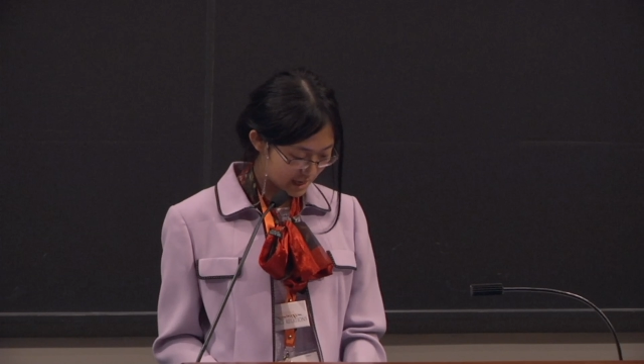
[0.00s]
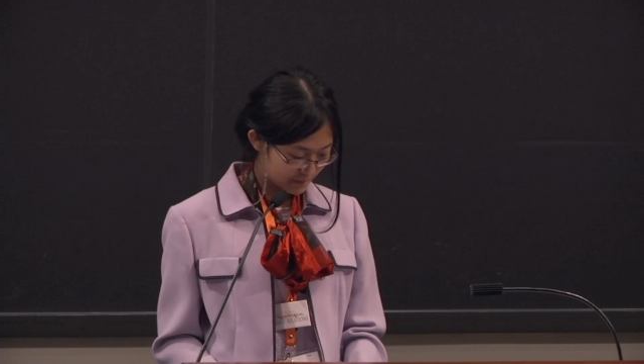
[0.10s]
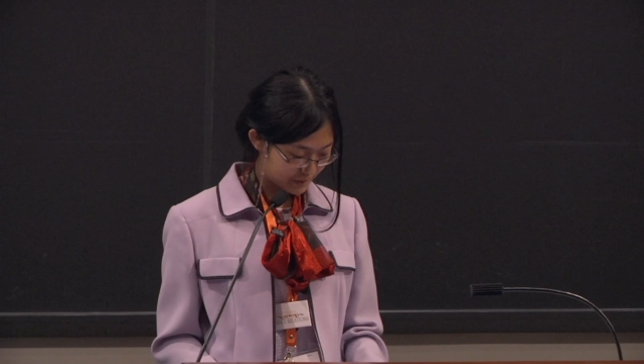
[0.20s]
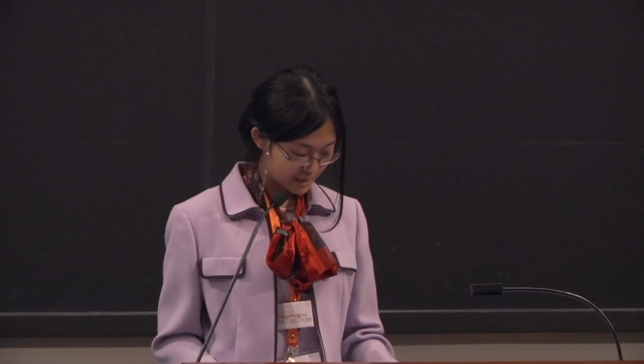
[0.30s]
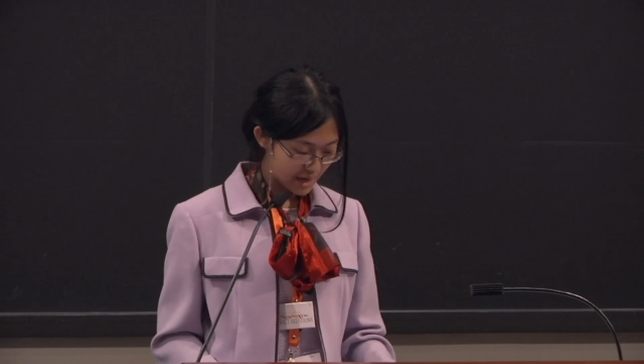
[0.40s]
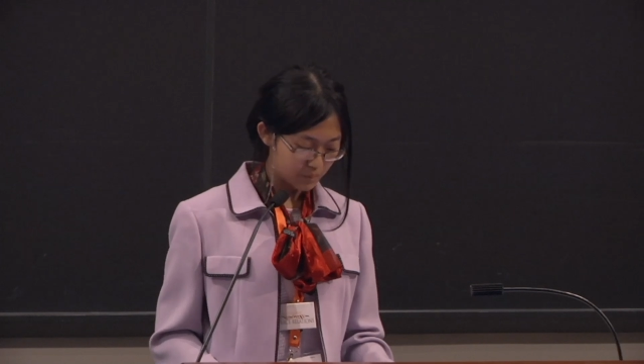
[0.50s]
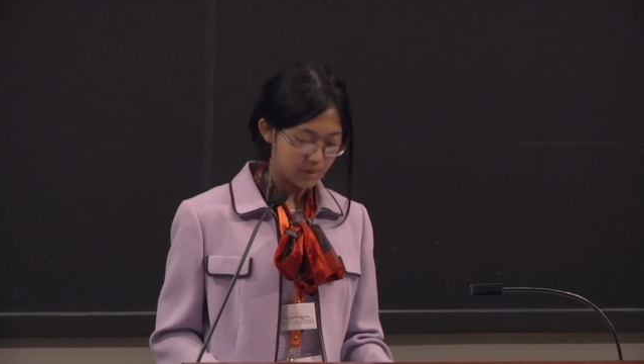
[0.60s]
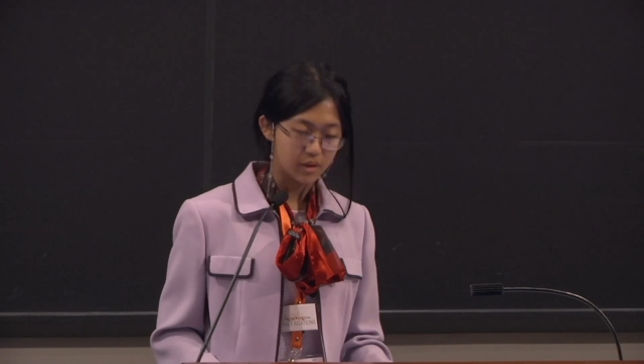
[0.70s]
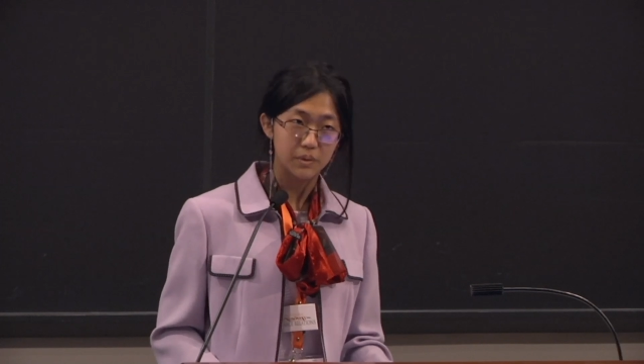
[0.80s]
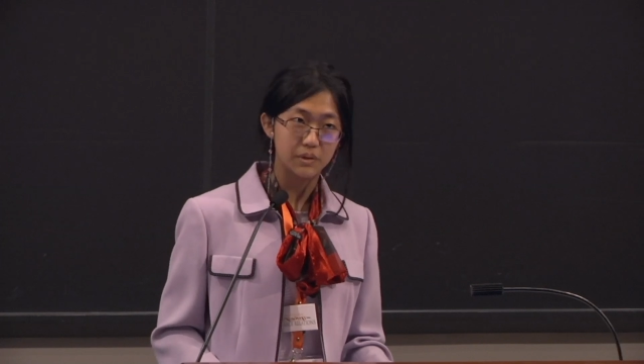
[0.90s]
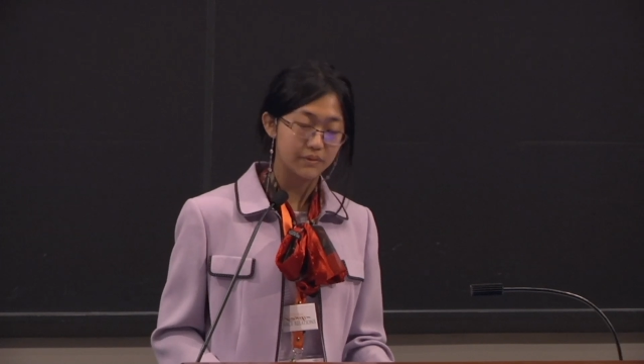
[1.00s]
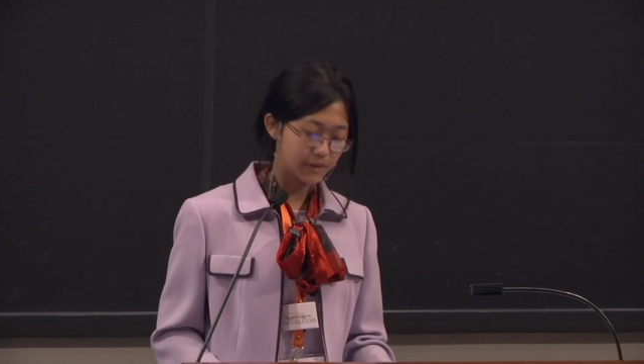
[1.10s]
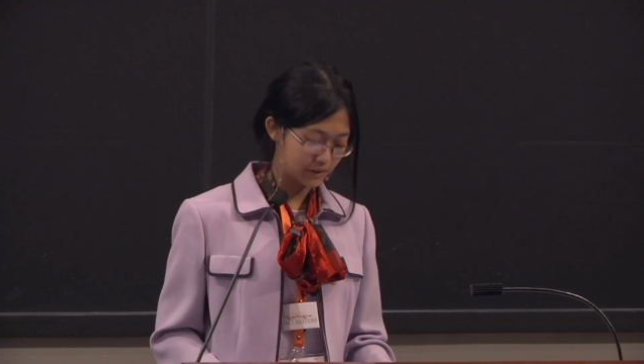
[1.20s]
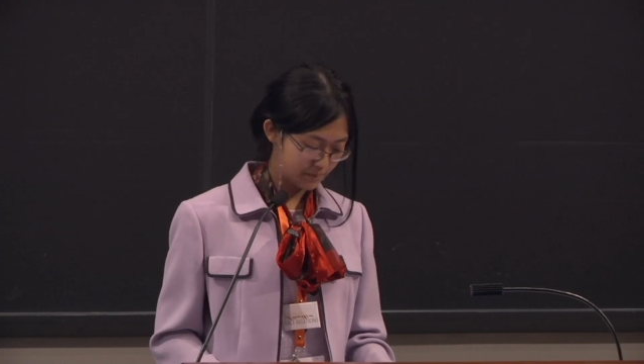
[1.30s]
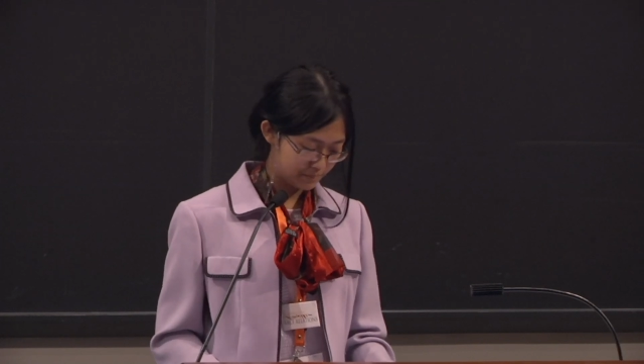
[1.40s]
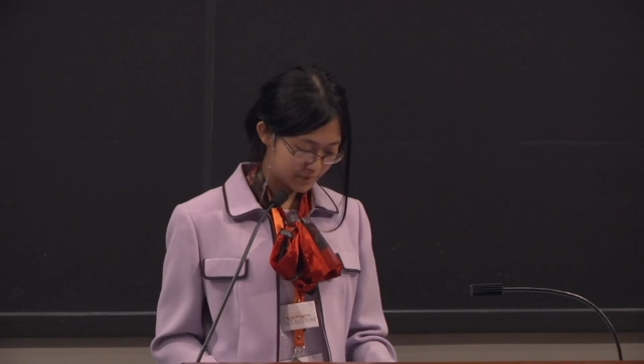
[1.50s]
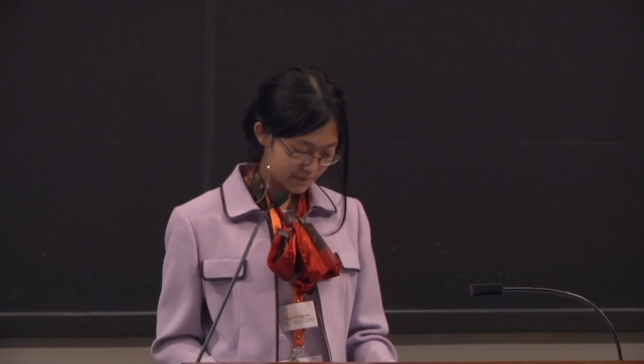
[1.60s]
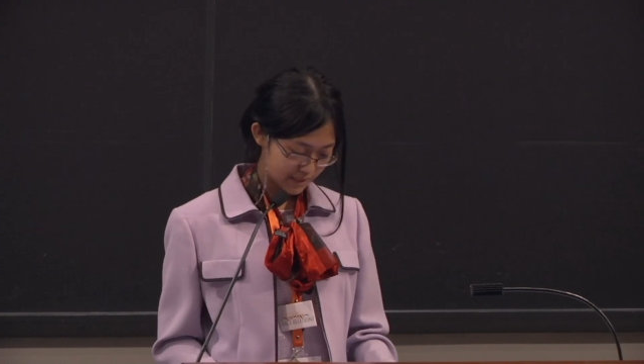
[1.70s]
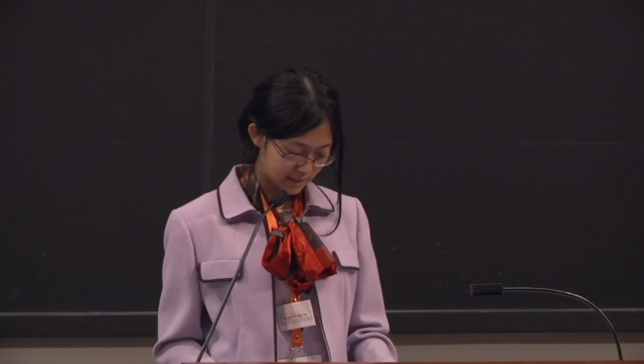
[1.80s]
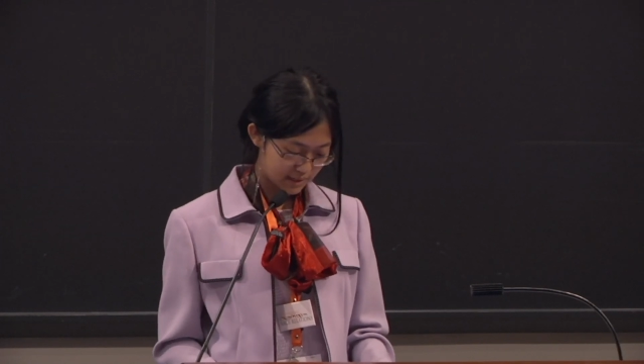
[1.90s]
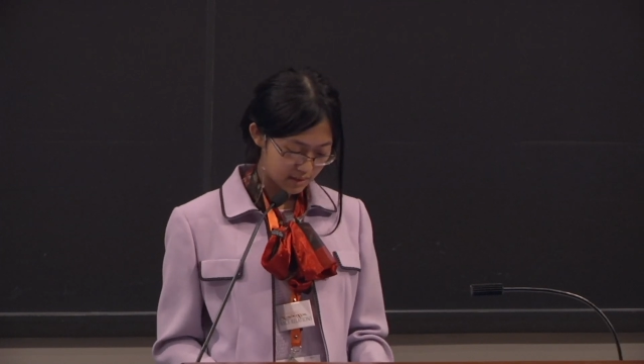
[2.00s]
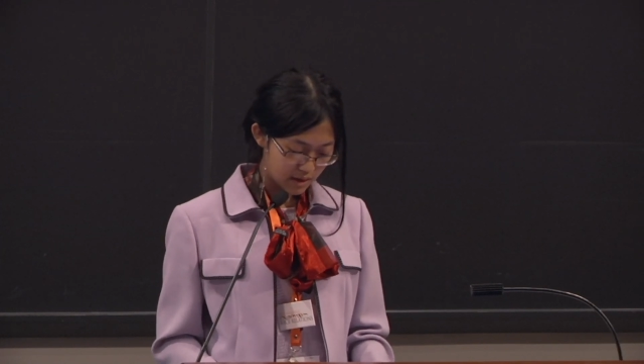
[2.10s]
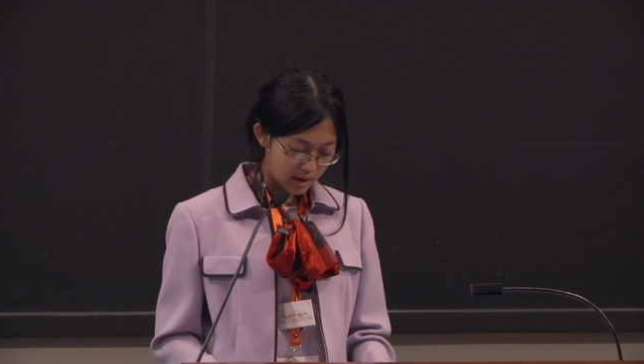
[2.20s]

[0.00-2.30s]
I began with the world of art and music.